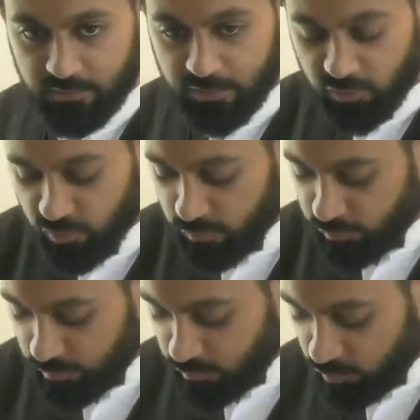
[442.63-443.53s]
The
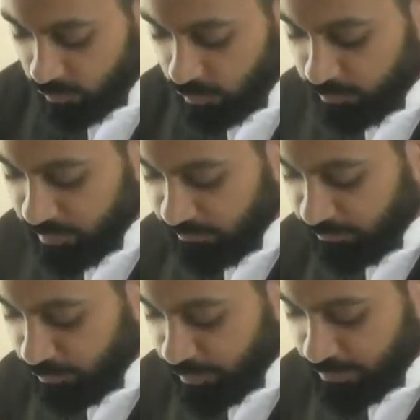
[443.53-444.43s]
children should not be
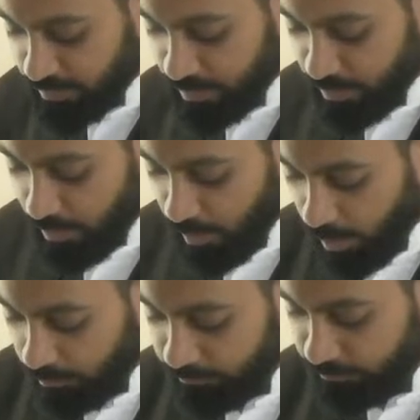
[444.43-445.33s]
void of